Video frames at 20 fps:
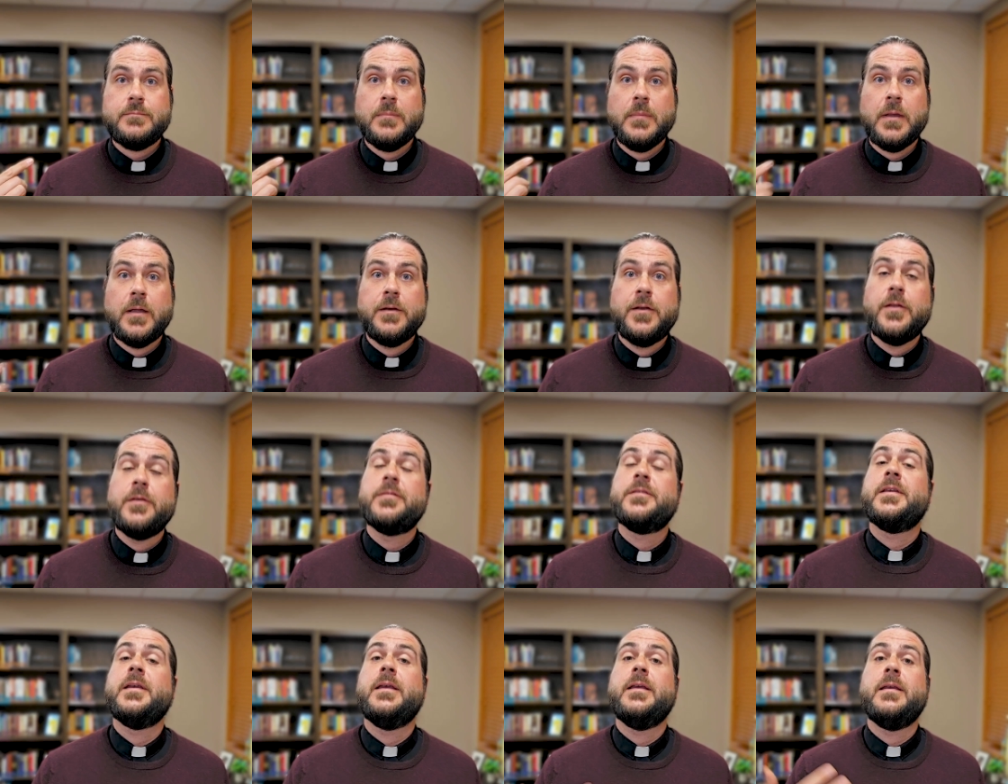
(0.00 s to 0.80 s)
Do you
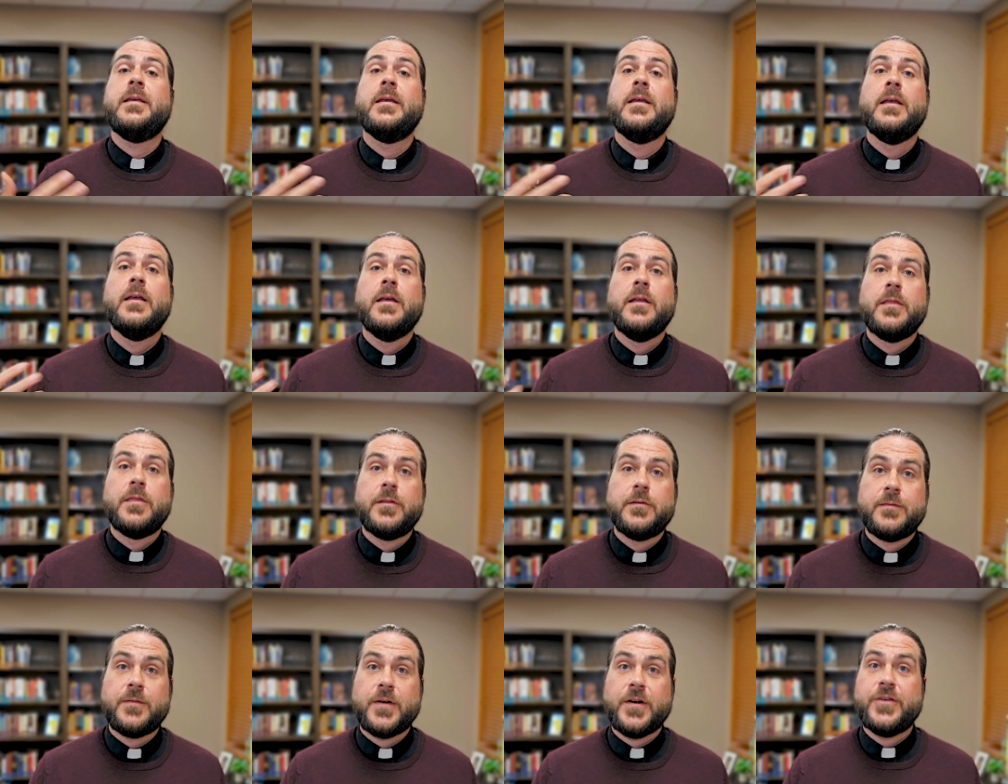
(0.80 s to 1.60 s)
see
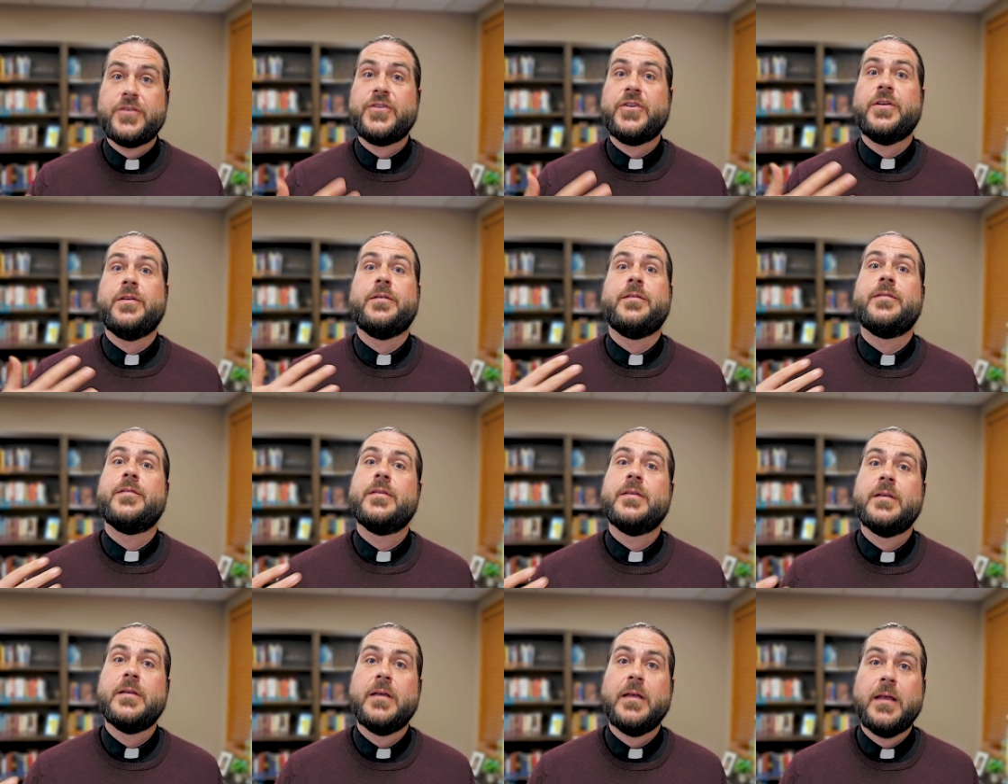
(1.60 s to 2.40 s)
the virtues
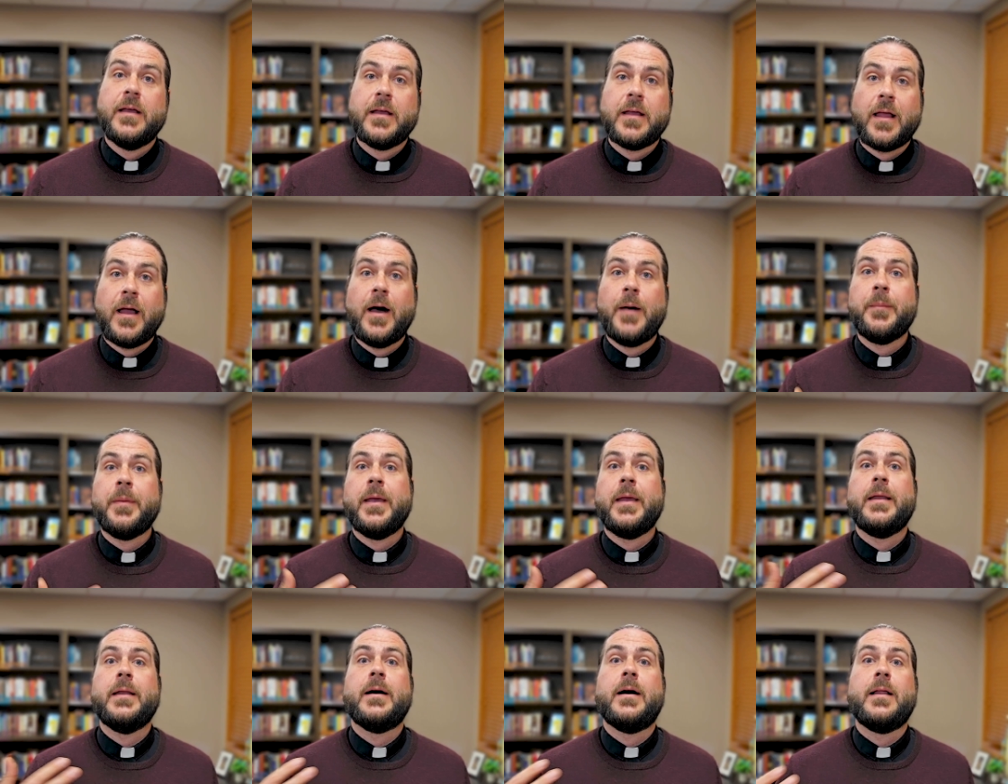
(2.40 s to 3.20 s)

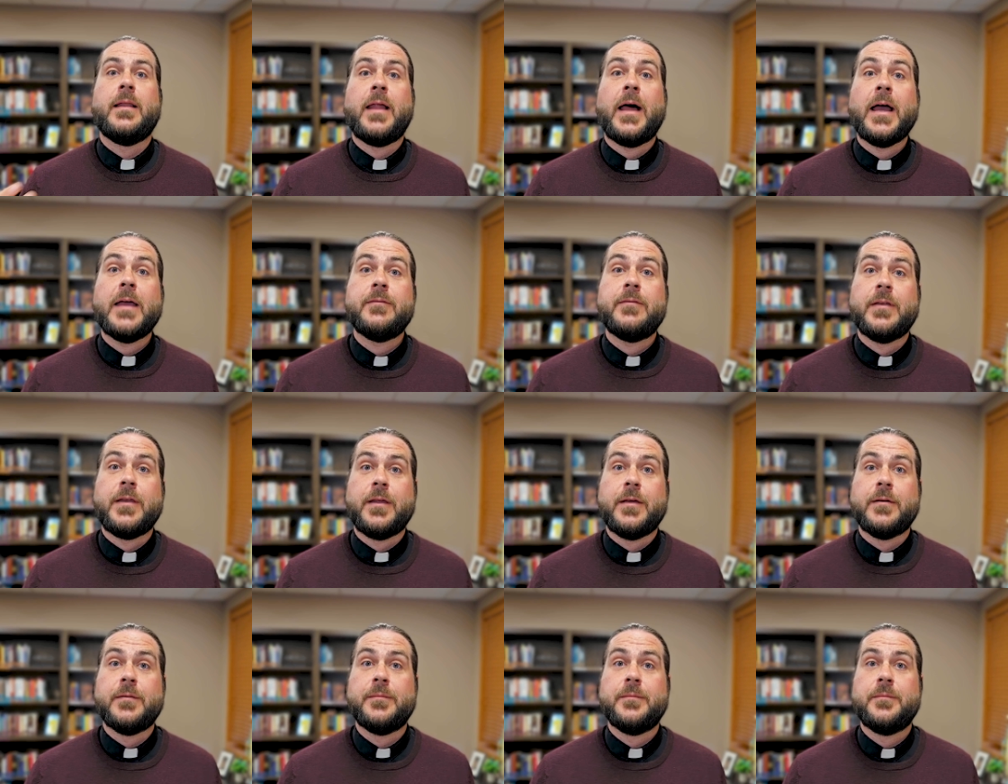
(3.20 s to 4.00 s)
coming alive in
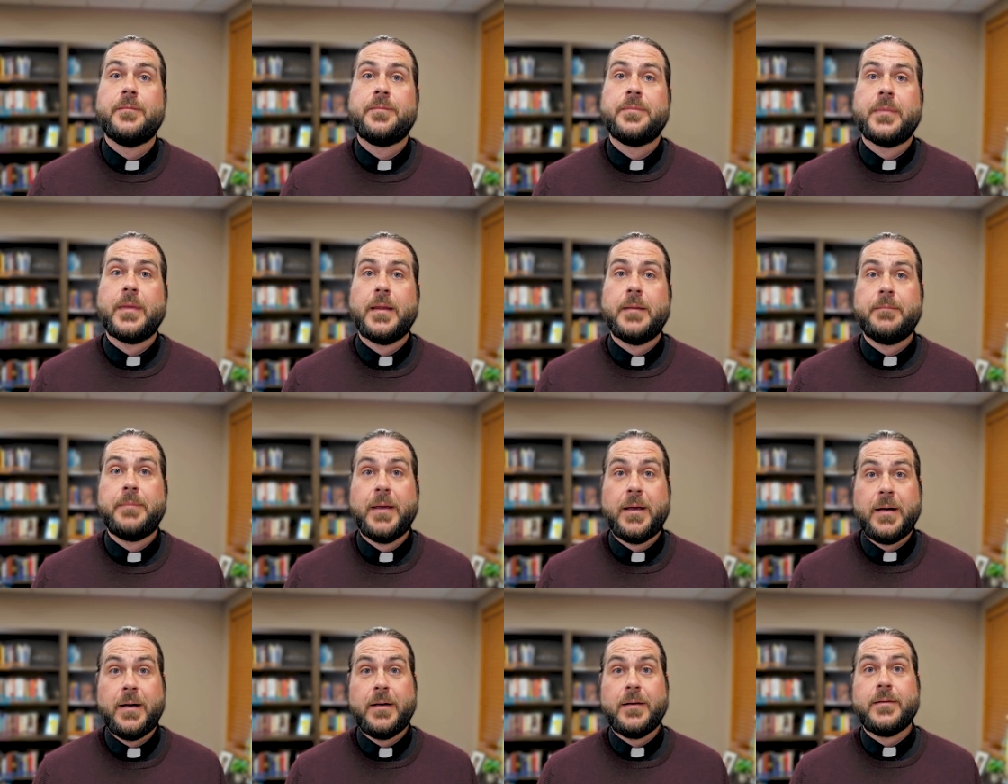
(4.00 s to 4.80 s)
you?
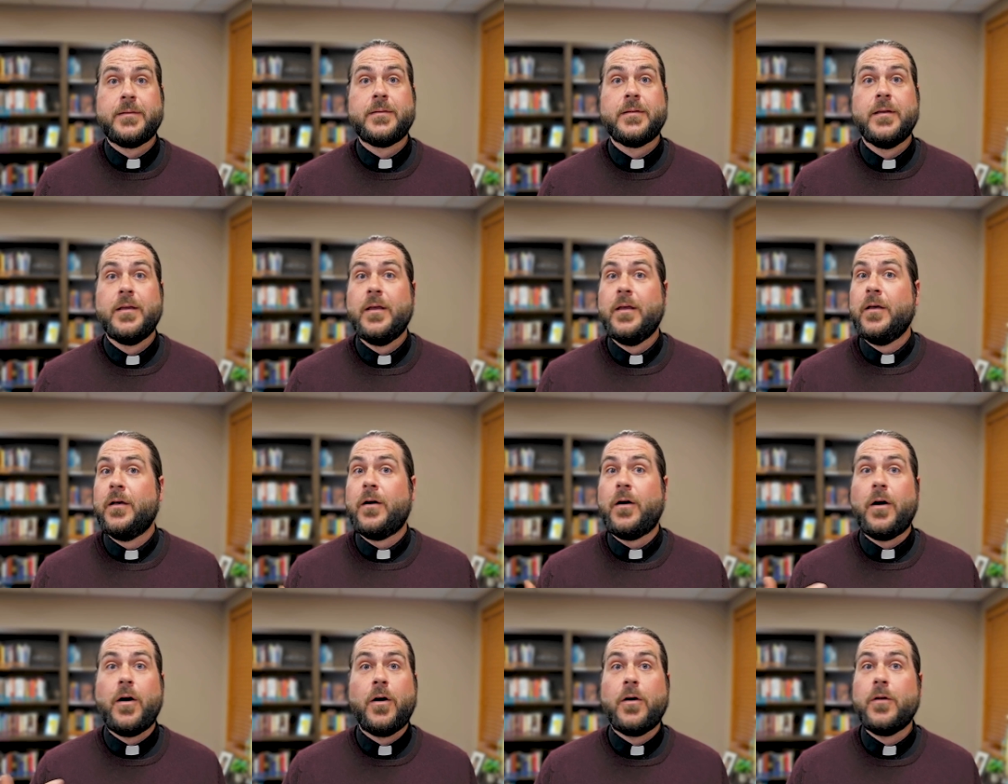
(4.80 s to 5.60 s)
Because
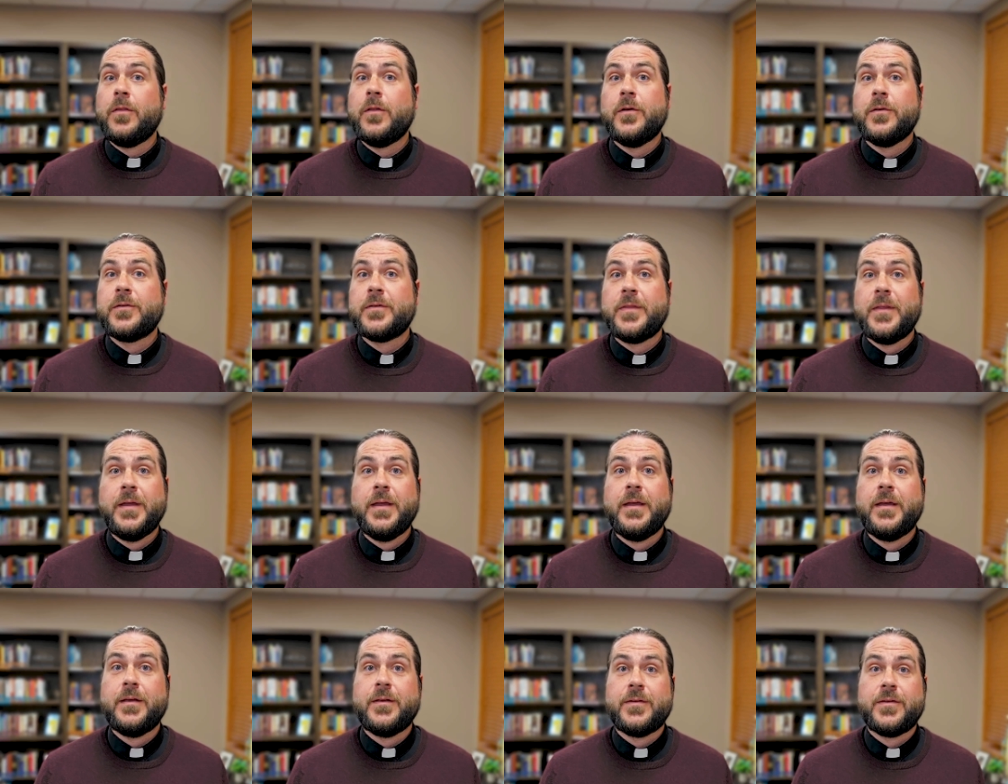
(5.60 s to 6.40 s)
all those
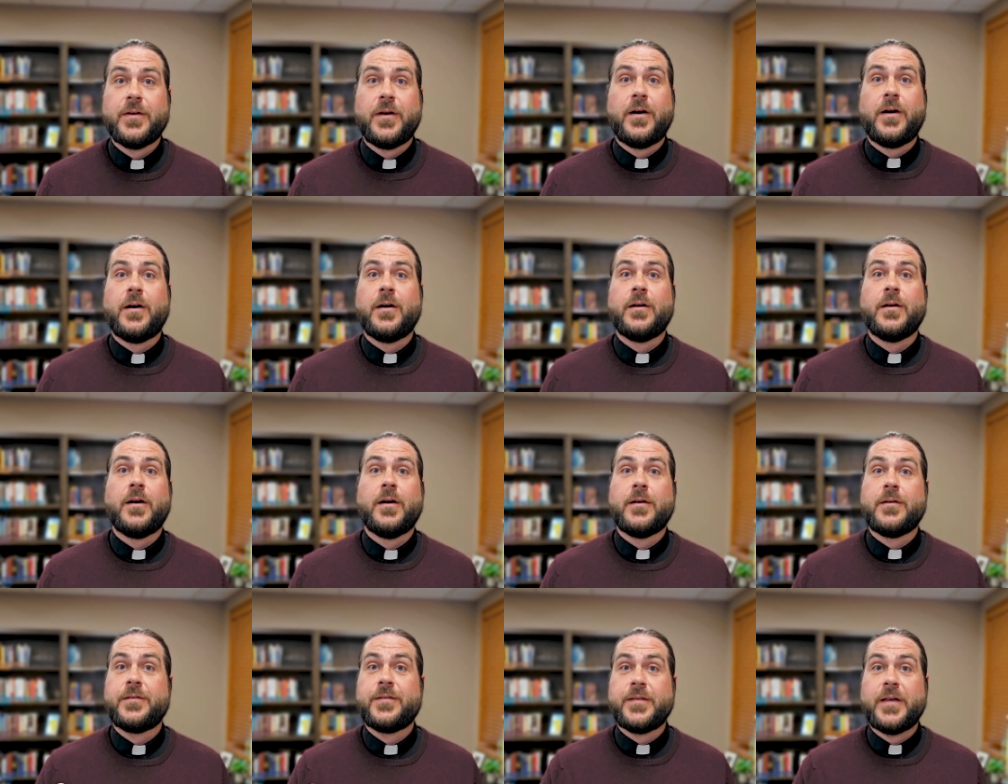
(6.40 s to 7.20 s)
things
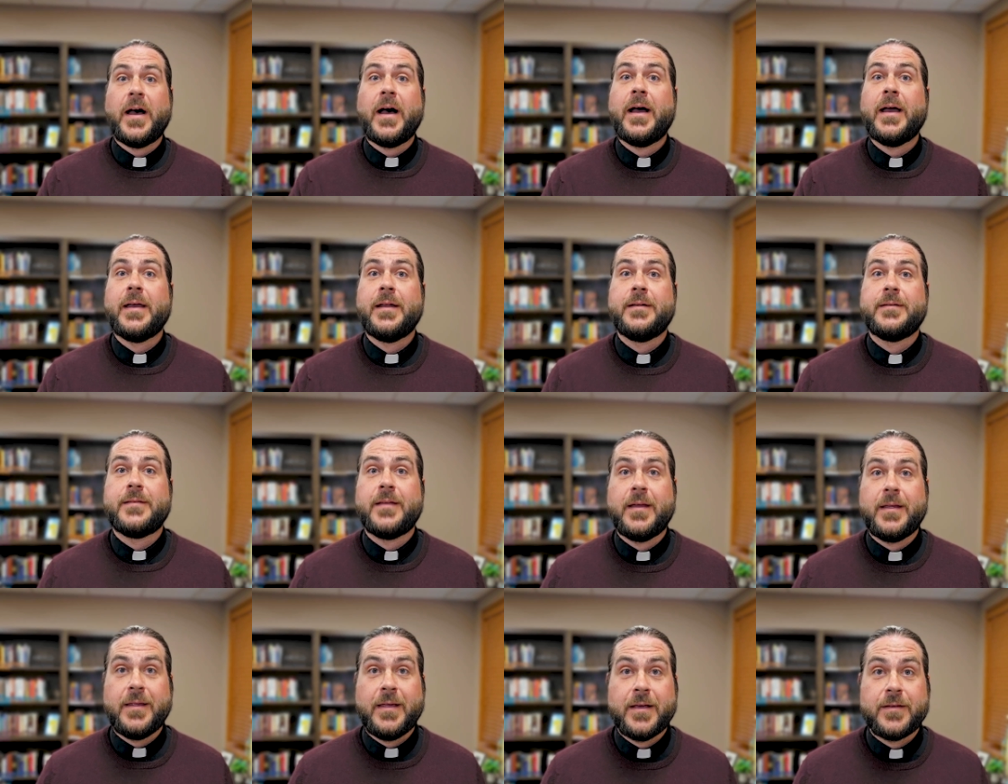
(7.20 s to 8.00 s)
are signs
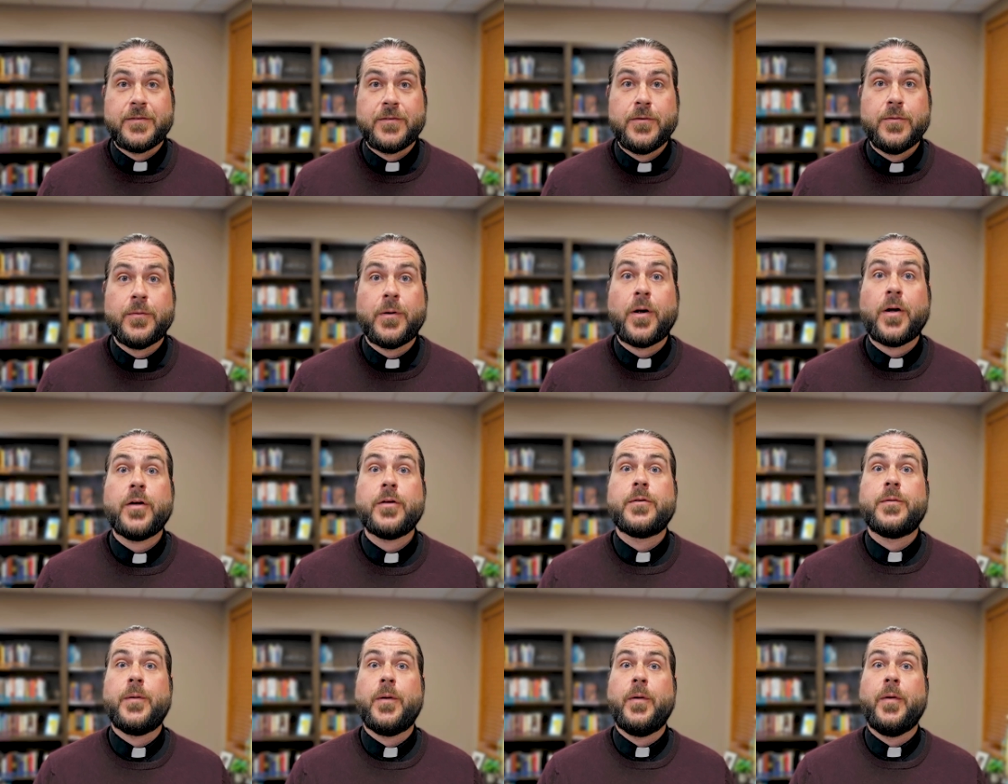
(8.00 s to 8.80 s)
that, yes, you are
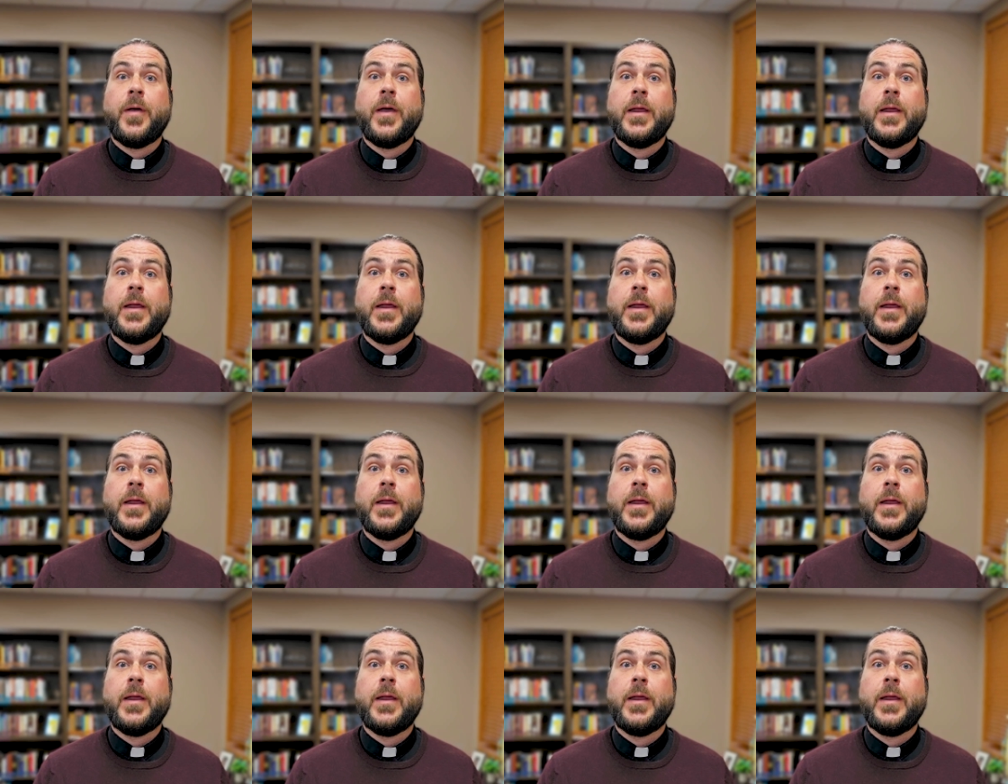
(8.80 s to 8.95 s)
growing